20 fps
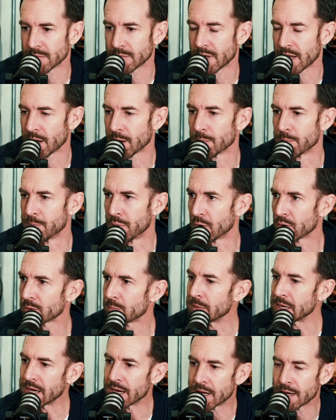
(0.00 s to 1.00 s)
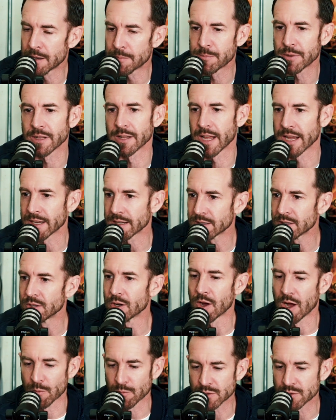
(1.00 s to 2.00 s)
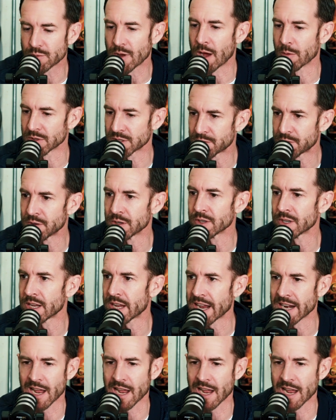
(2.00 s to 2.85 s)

helped bulk me up, and like, you know, I was feeling it,